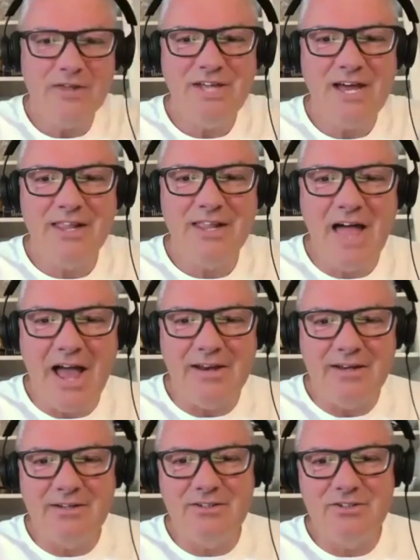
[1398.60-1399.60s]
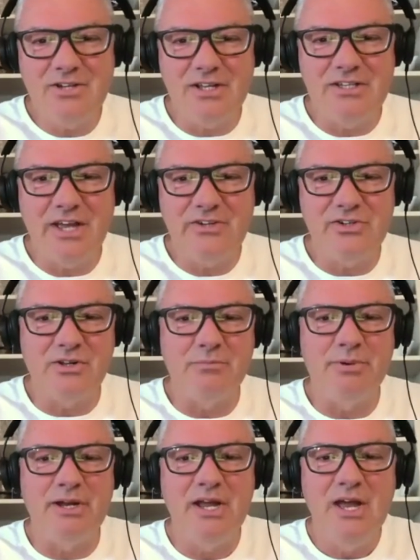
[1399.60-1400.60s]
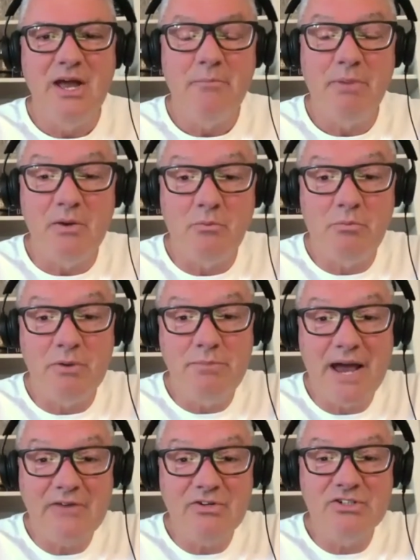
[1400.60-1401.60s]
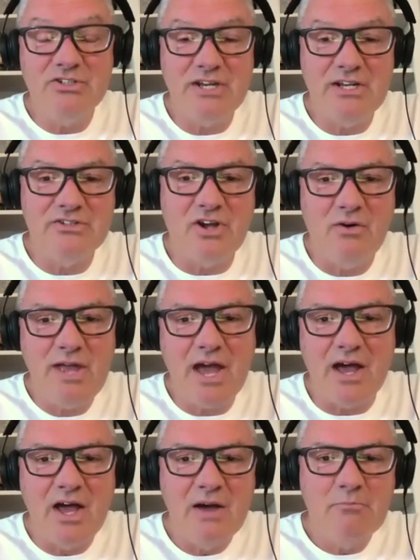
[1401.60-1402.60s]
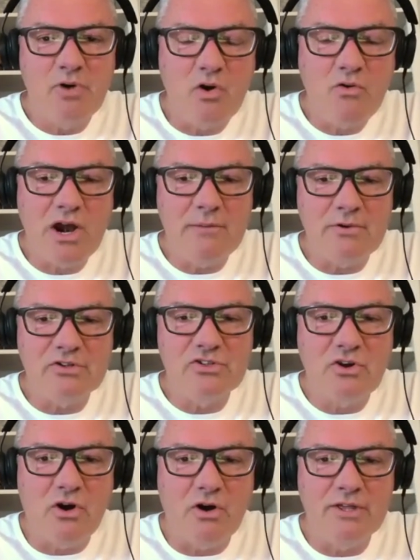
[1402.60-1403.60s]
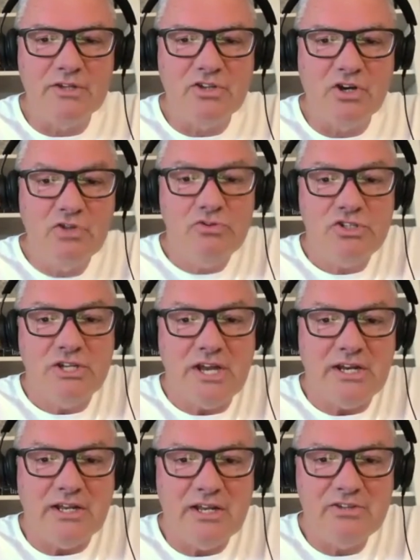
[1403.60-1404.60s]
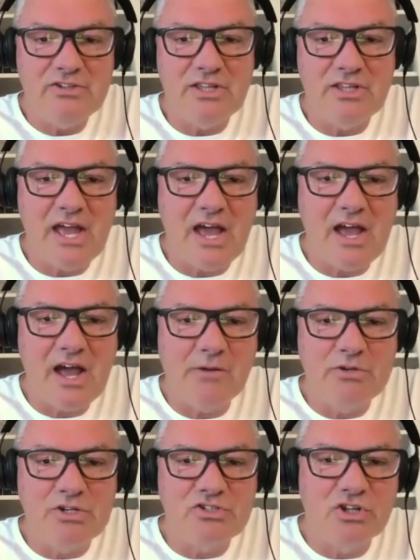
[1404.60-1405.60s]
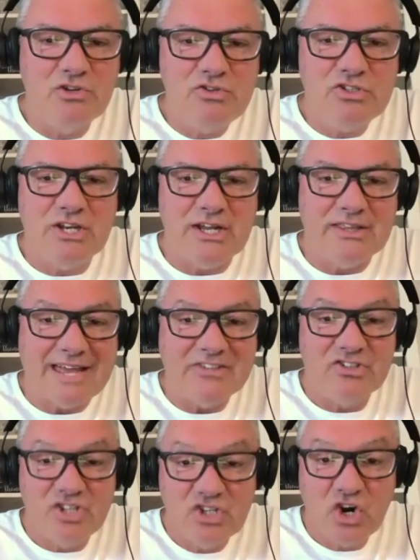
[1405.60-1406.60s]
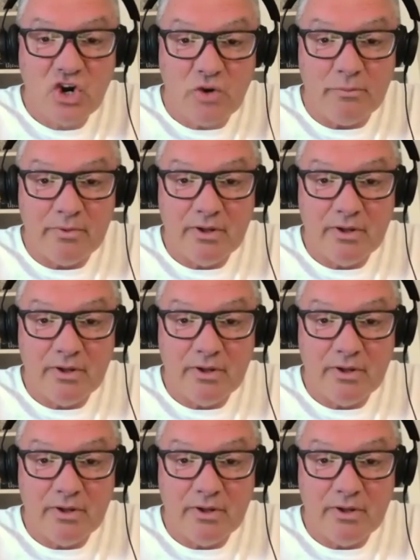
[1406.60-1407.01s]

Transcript: not lying because it's unintentional, but what Patrick said is, oh yeah, programmers call this hallucinating. He said the AI would just hallucinate. That's the term.